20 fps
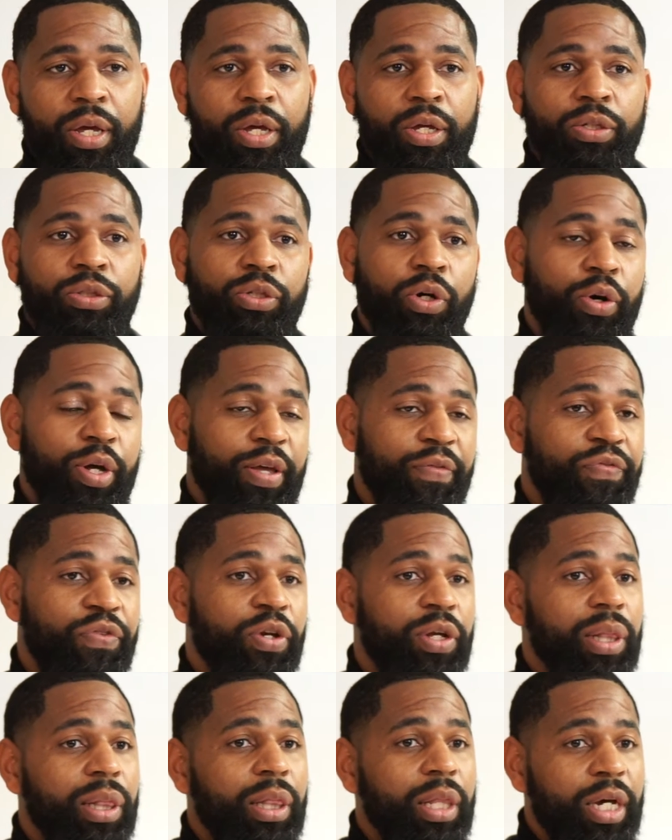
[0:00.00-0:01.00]
So if
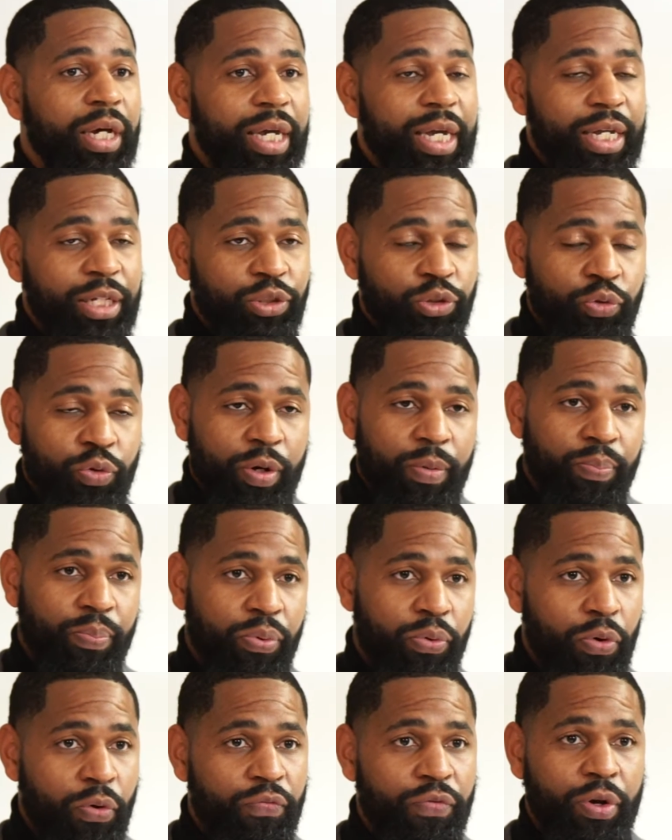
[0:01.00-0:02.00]
you're looking to
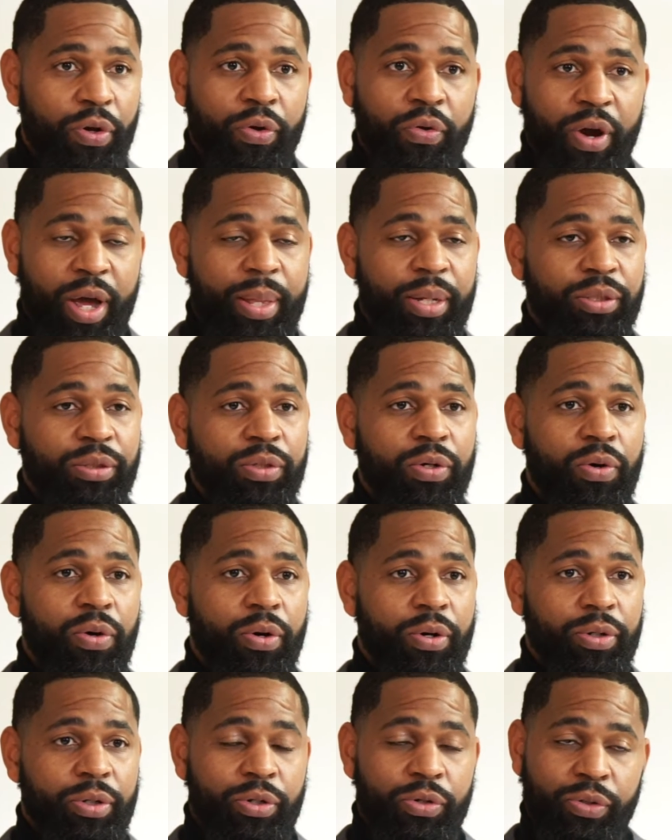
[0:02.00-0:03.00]
improve your credit
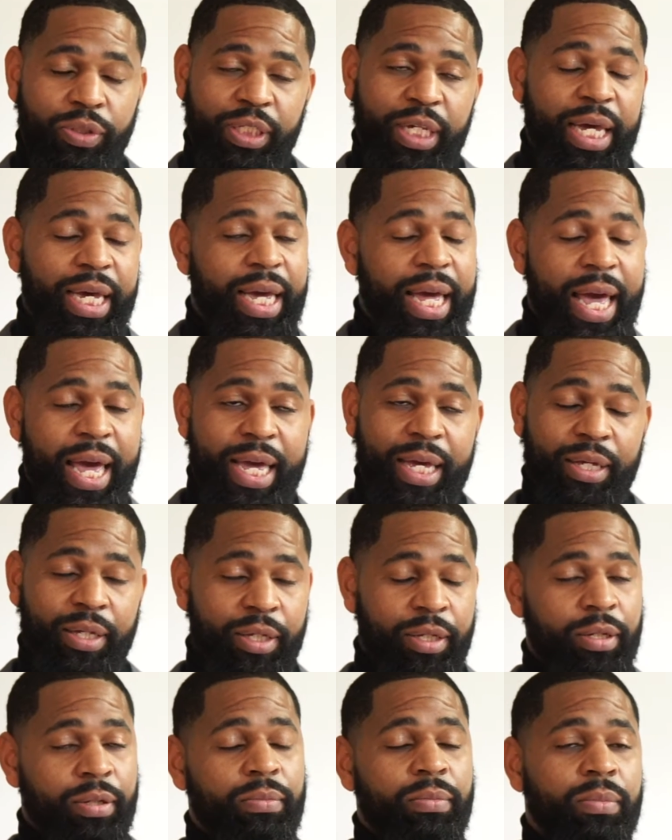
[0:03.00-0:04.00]
score, you're saying, hey,
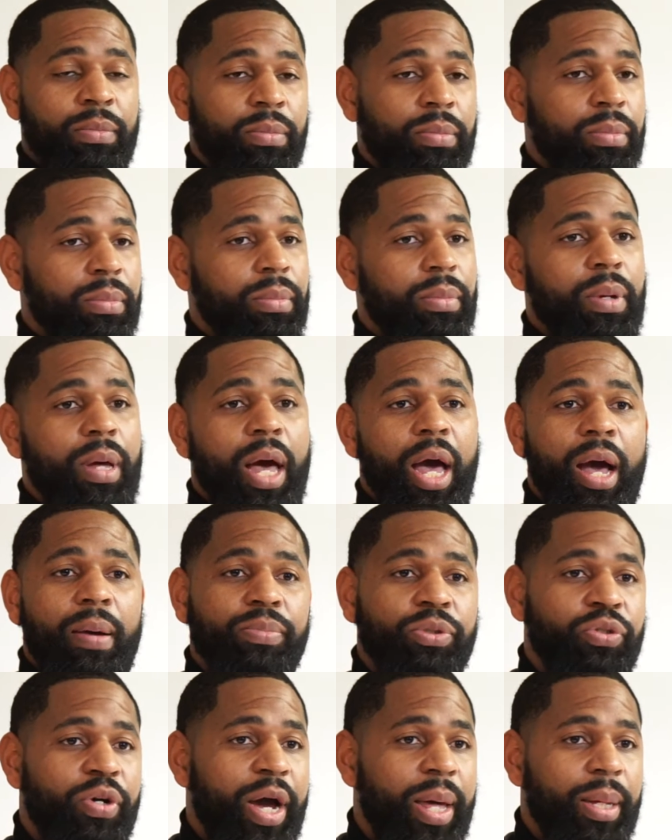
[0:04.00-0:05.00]
I'm
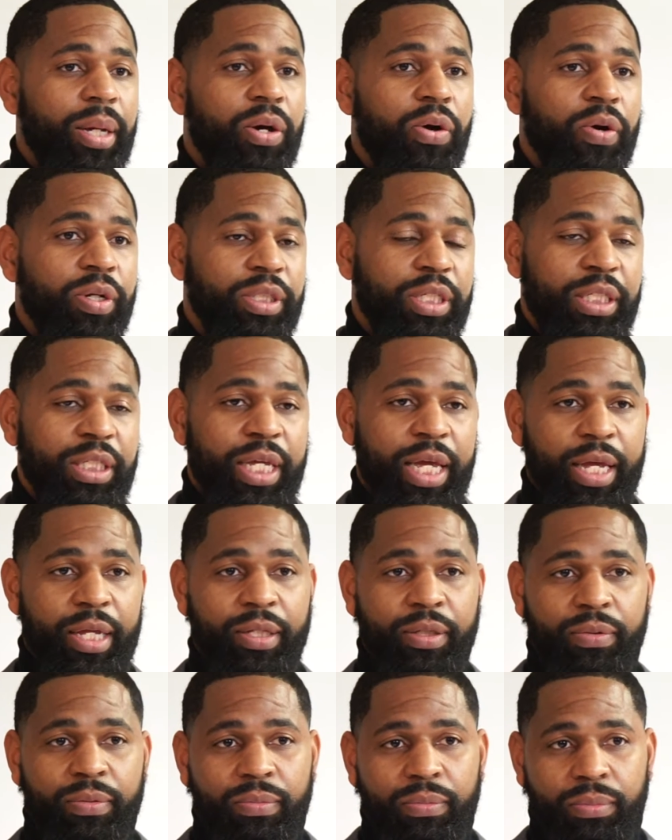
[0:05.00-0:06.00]
trying to go into debt.
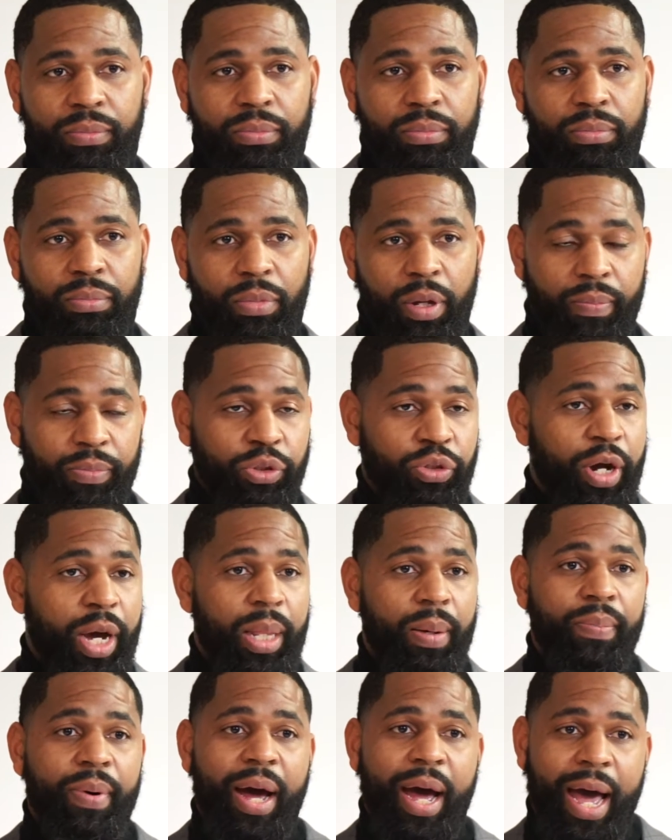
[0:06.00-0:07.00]
I'm trying
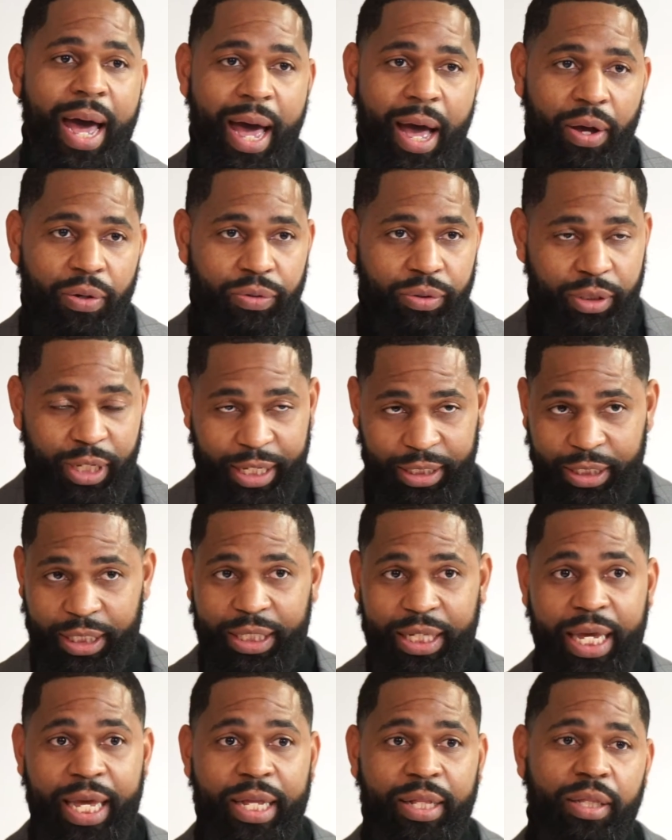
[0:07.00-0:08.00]
to buy a house. That's a
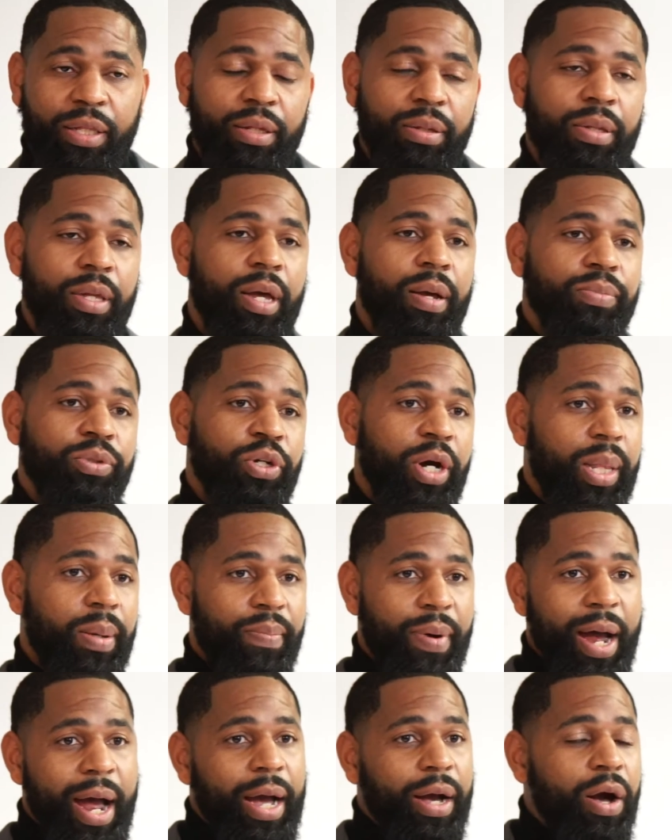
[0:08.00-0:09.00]
debt. I'm trying to
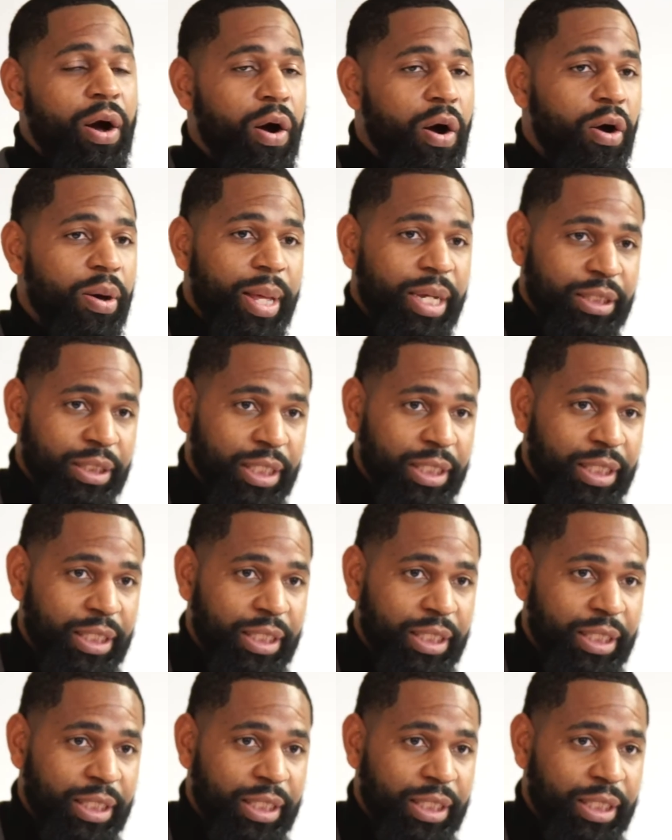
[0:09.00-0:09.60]
buy a car. That's a